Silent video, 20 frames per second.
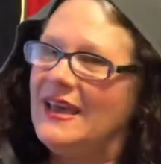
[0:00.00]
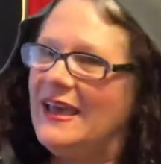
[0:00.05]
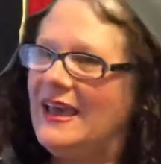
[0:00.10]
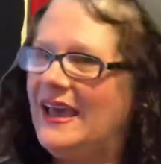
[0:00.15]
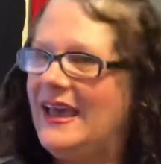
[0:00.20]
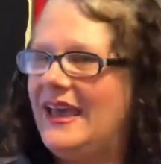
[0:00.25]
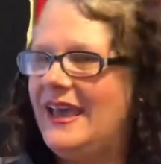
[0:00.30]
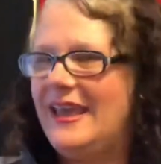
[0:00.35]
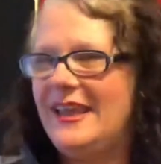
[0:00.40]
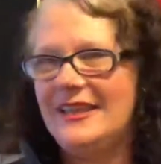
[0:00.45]

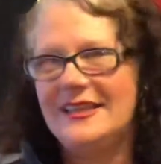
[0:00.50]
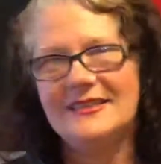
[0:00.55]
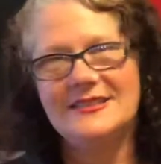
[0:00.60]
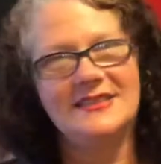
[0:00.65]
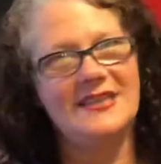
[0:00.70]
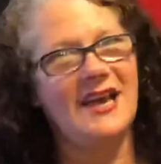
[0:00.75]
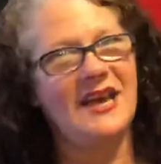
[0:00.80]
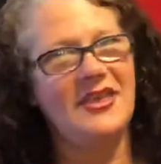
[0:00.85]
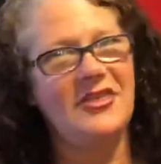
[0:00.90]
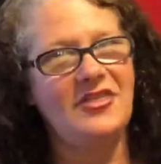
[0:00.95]
And
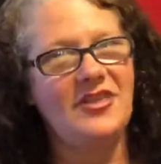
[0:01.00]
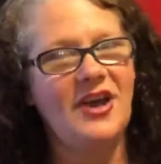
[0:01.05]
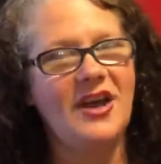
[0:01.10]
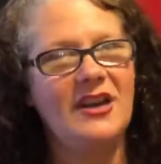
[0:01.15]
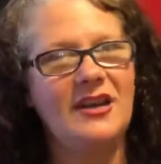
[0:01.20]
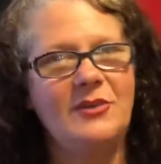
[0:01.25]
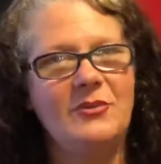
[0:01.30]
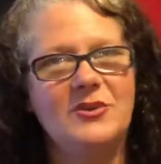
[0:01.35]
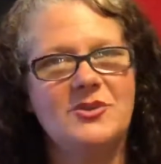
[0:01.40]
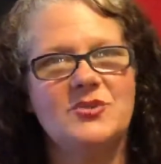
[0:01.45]
I thought
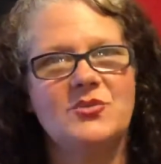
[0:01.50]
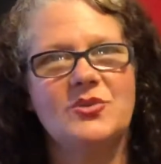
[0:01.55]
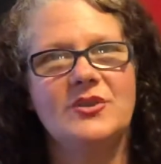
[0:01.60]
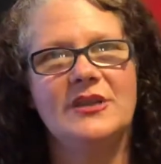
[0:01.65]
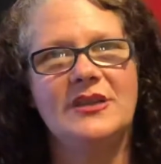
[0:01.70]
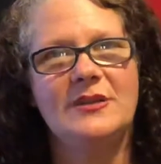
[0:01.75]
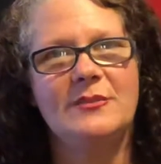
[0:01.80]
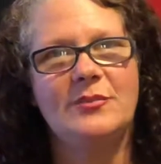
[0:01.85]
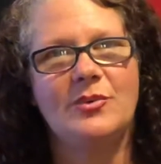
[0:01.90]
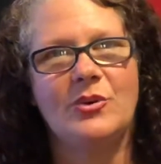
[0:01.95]
it was
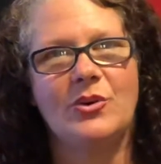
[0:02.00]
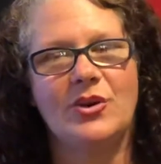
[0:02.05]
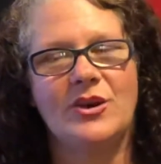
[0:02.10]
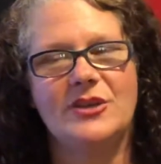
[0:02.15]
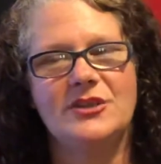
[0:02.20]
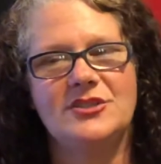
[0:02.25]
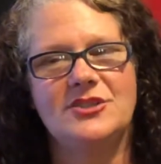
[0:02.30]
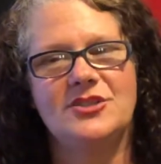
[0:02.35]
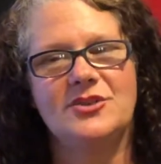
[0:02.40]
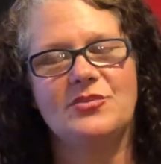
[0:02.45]
really
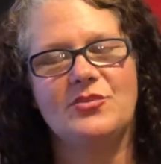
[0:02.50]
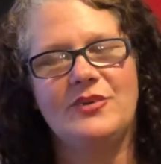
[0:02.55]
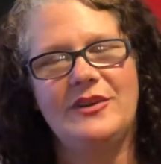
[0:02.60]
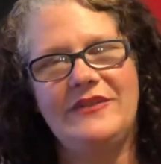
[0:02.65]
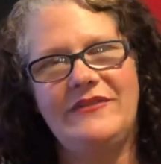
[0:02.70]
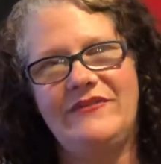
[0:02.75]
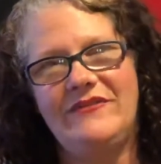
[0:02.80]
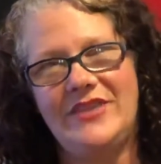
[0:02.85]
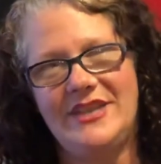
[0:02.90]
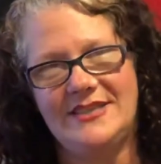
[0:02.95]
important to
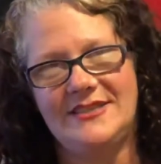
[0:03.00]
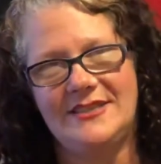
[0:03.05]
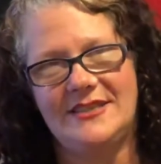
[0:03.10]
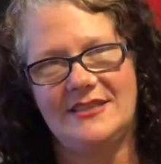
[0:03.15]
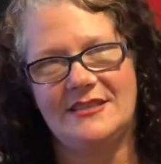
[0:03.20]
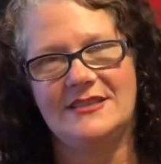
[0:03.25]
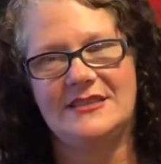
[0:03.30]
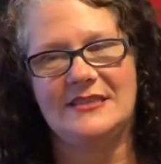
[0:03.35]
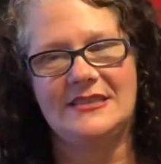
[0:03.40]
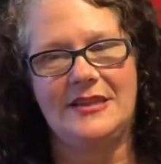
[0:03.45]

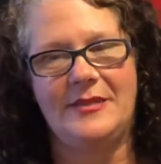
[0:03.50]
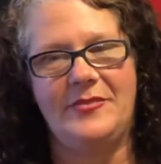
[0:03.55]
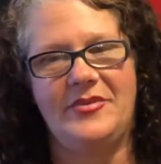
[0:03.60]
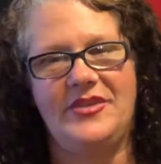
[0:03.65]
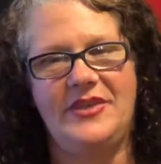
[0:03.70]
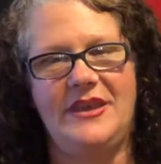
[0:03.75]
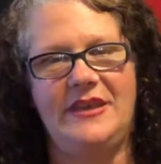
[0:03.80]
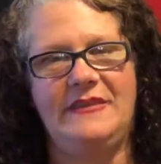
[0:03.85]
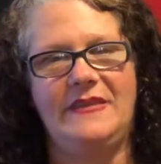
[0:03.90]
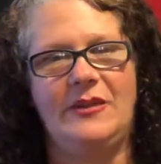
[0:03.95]
revisit
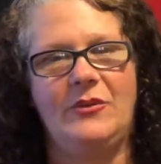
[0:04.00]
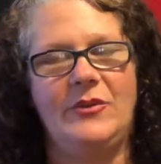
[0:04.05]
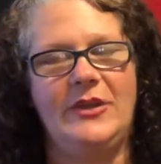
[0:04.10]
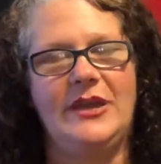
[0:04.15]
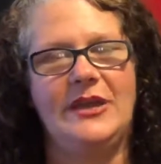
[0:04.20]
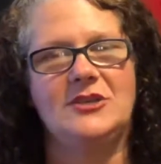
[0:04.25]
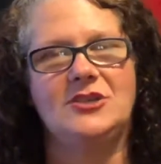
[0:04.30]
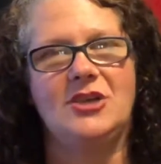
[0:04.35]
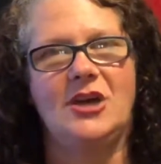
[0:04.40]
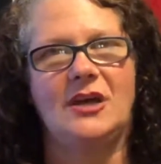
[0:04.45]
something that we
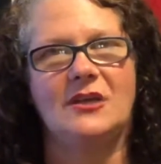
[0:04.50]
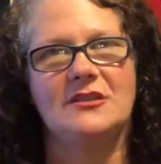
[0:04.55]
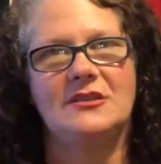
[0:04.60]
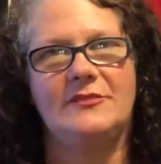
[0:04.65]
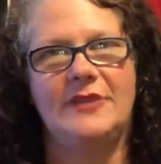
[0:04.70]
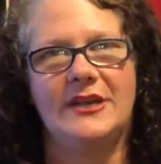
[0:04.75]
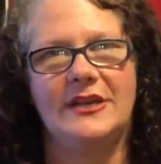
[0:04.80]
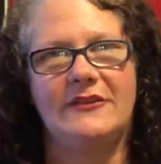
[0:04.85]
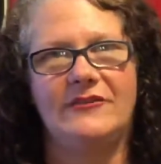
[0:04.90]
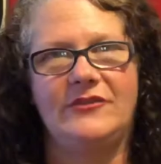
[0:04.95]
had talked
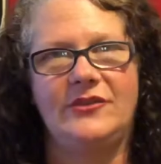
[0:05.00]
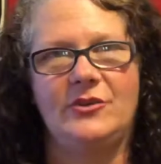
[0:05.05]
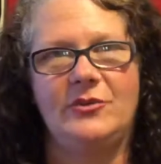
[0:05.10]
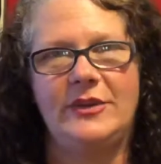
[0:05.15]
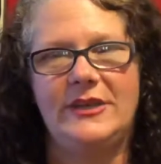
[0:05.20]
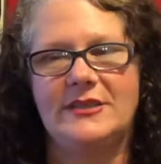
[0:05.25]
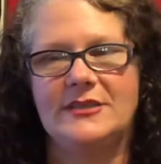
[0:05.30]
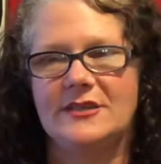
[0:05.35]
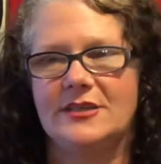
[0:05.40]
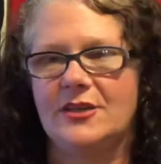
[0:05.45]
about a few
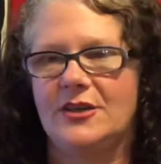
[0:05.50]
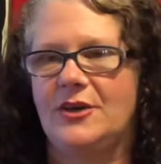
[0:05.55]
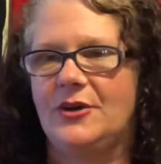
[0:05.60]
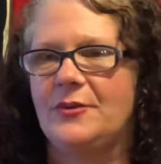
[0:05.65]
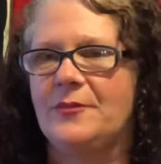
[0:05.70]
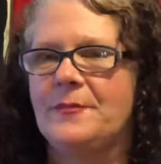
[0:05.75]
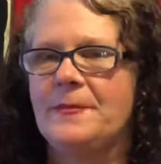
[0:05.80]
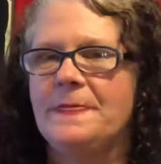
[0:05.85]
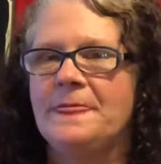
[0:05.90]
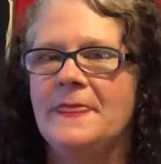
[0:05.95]
weeks
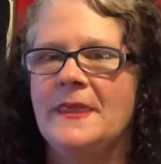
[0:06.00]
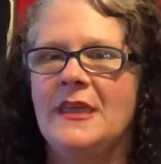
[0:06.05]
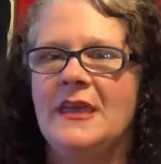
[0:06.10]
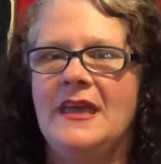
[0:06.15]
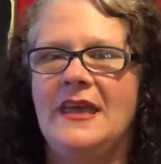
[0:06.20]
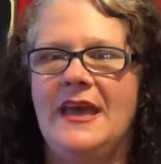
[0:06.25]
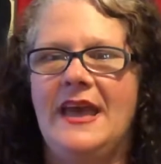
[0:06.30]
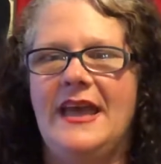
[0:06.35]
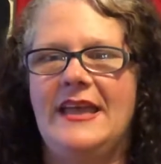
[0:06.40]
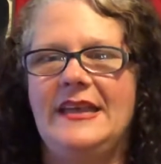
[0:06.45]
ago.
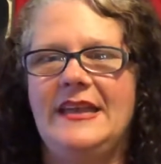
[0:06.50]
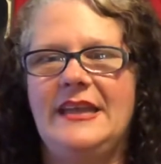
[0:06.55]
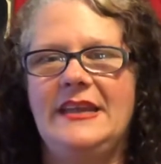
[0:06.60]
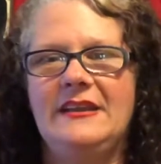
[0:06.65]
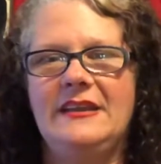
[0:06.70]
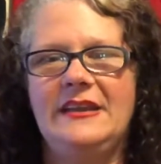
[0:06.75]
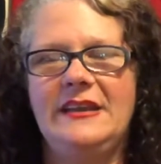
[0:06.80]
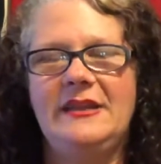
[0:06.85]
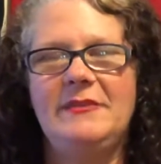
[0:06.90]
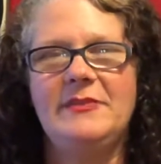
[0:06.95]
And in
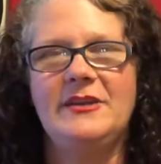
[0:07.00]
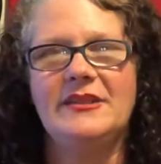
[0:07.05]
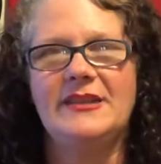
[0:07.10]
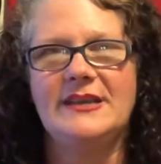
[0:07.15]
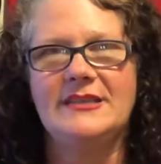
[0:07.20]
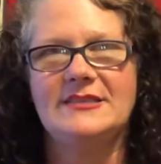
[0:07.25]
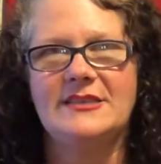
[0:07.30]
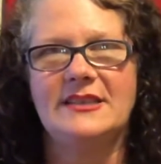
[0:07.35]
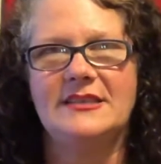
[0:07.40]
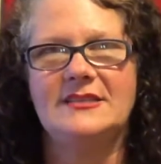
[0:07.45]
an email I
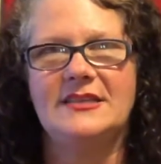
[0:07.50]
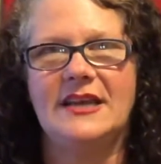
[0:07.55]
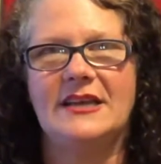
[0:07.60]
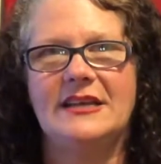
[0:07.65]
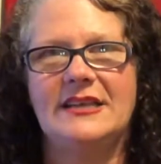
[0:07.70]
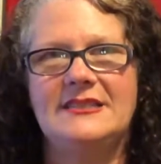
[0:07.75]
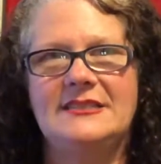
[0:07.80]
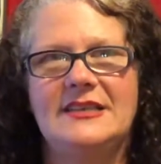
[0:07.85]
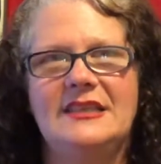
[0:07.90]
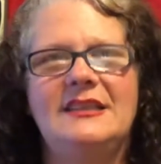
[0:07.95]
sent out,
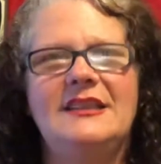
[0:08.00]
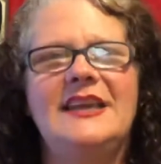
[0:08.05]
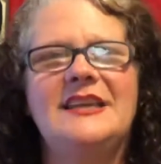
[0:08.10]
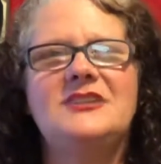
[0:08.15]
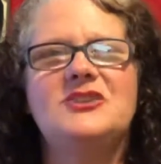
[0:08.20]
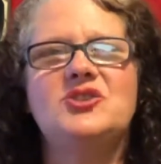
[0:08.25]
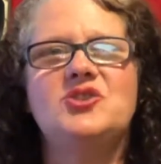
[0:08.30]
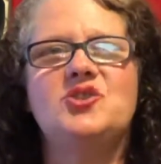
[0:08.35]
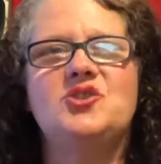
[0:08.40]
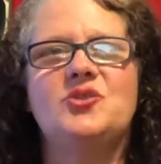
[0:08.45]
I said,
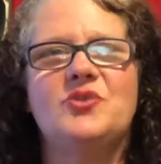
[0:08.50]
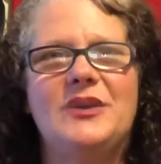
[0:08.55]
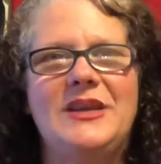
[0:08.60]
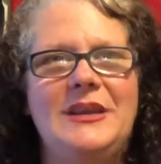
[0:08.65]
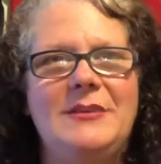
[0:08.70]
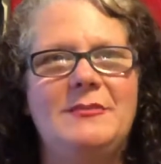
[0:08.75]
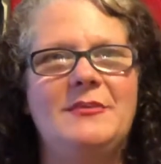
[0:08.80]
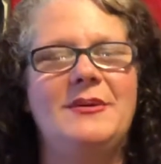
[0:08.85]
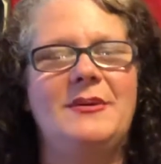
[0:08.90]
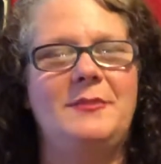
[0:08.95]
let's
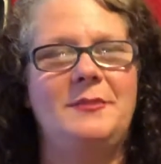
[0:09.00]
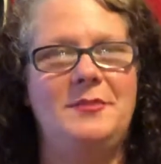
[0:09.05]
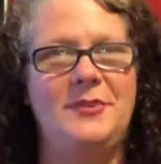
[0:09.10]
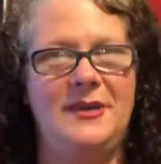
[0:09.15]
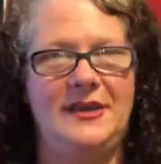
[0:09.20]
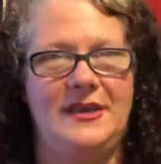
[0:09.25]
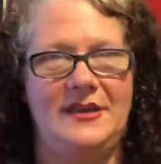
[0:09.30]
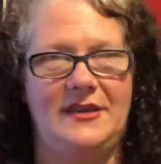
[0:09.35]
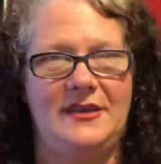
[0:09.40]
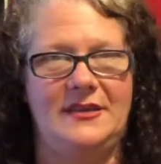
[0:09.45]
dream
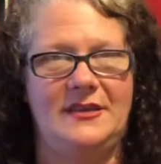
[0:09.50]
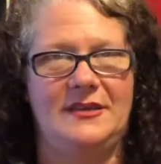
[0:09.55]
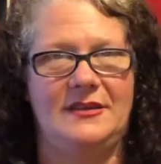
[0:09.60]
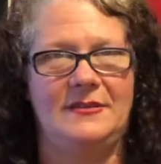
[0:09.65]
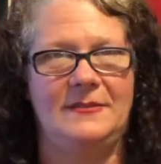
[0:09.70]
big.